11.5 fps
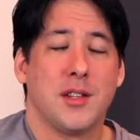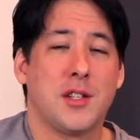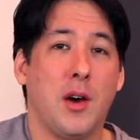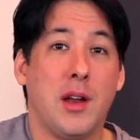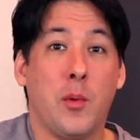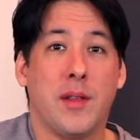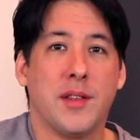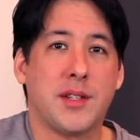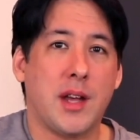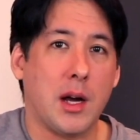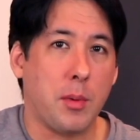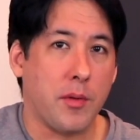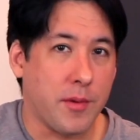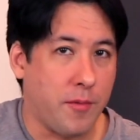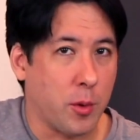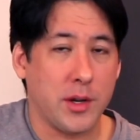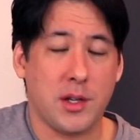So anyway, let's talk about the
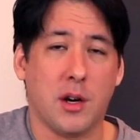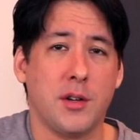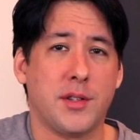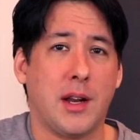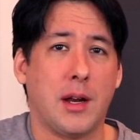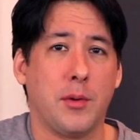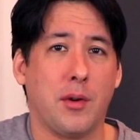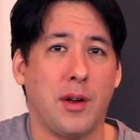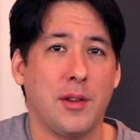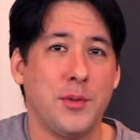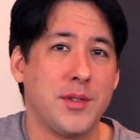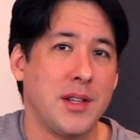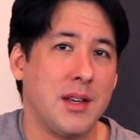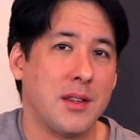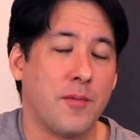4 guitars that I regret losing.